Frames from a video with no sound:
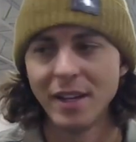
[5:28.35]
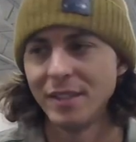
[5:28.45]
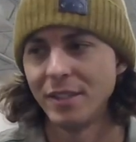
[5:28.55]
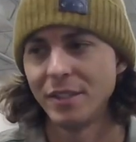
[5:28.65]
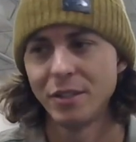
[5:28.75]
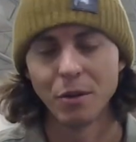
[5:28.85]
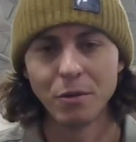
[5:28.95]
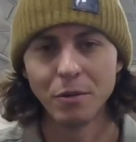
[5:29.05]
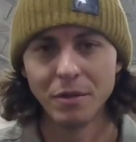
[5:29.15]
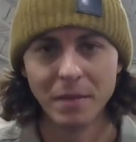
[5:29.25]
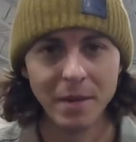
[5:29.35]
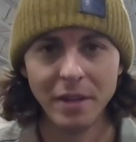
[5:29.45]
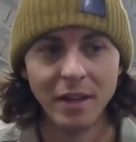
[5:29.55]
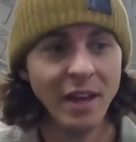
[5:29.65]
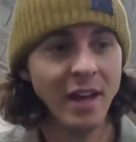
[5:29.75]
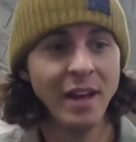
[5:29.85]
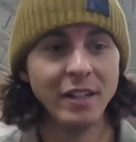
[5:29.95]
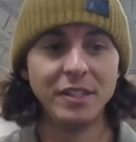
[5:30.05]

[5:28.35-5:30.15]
It's so cool to maybe just